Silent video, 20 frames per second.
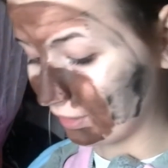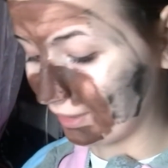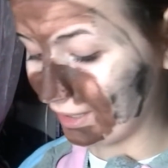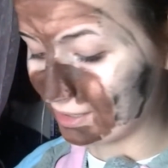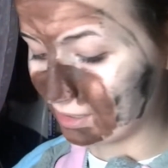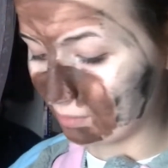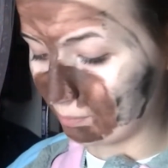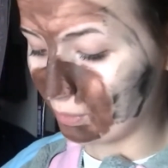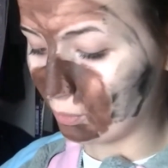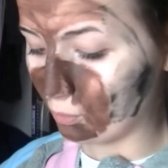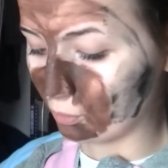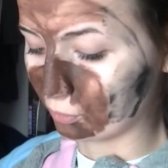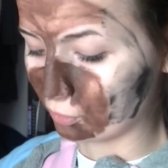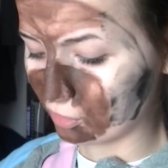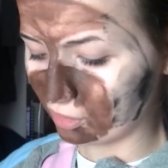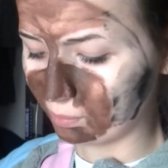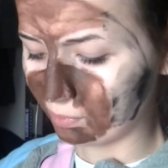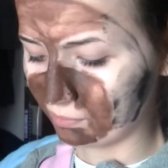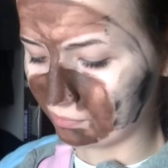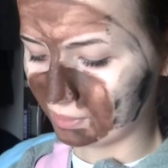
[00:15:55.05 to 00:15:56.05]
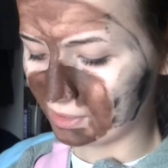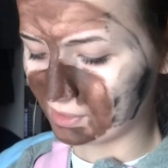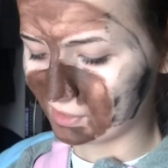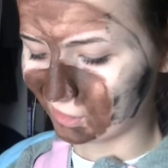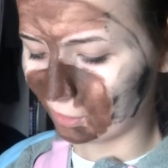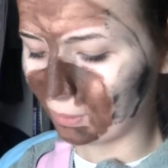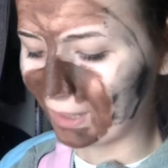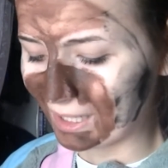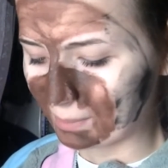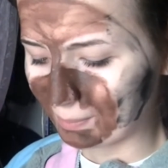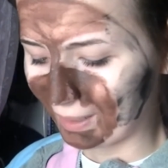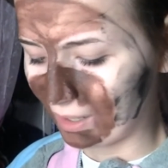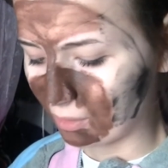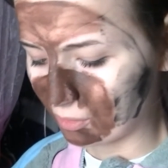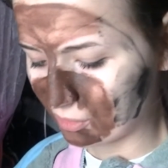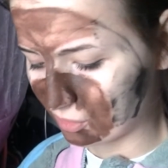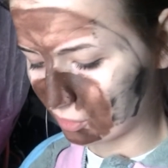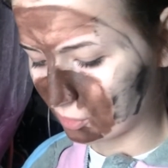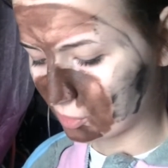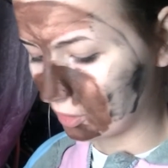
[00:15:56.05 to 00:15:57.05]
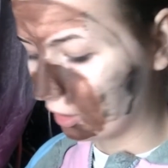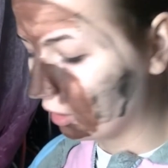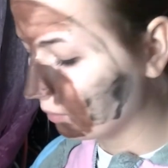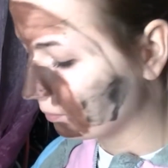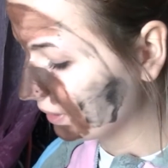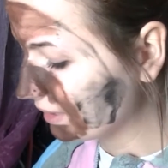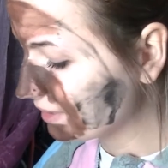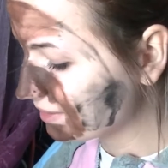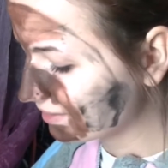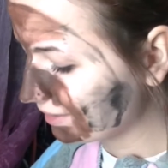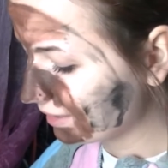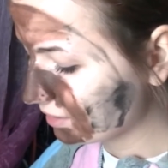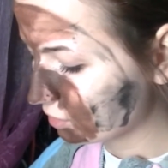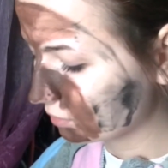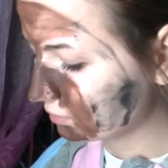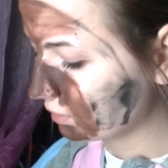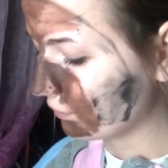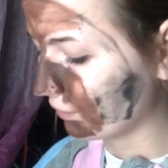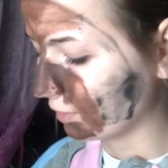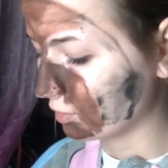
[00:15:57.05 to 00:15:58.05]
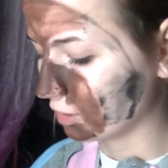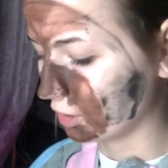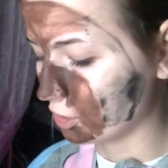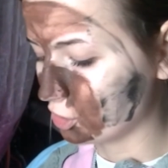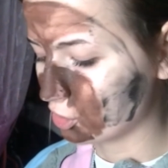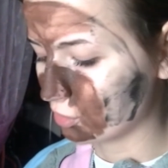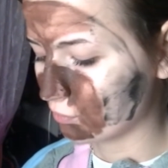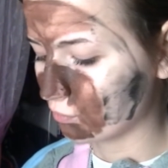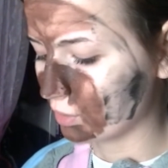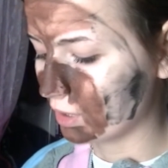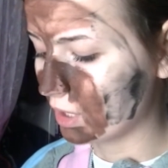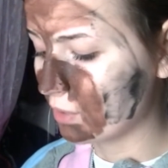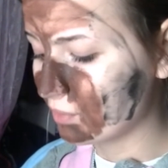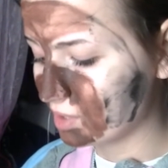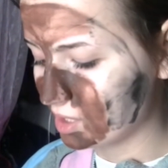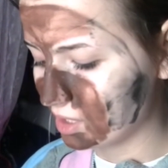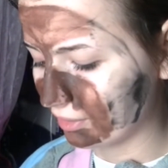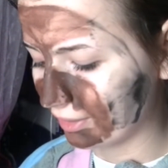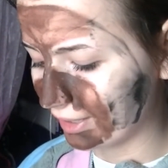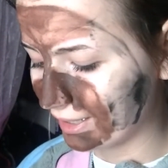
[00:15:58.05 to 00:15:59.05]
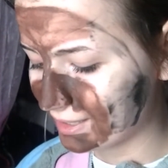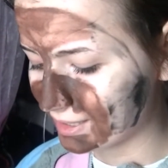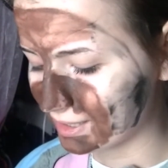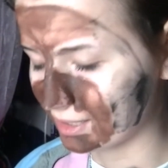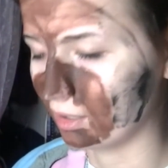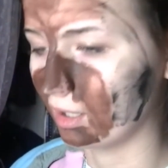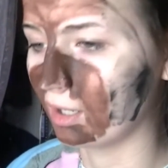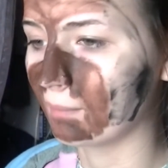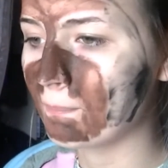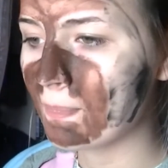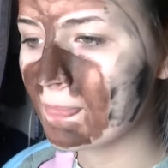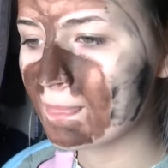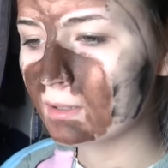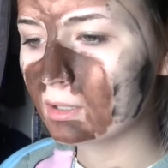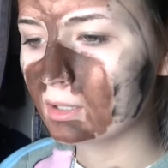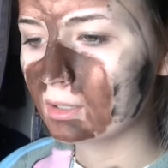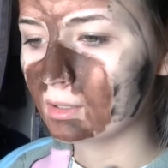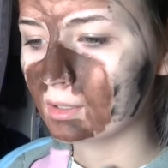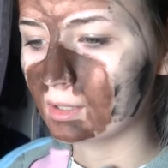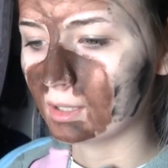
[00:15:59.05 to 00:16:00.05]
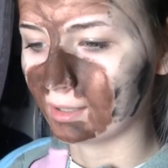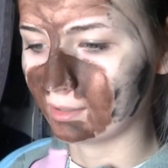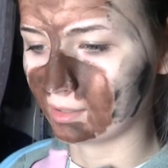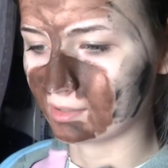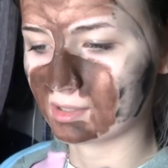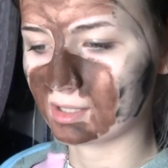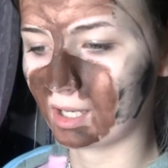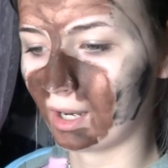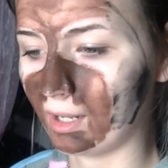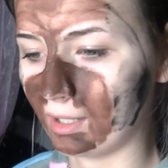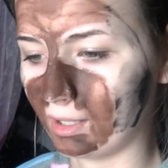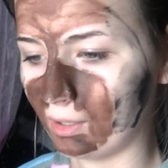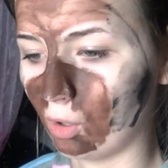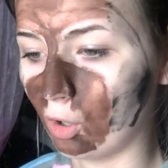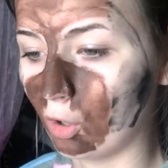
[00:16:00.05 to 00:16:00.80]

like to build on top of it, so I add powders on top, but it sits on the foundation really nice. Like, it doesn't take it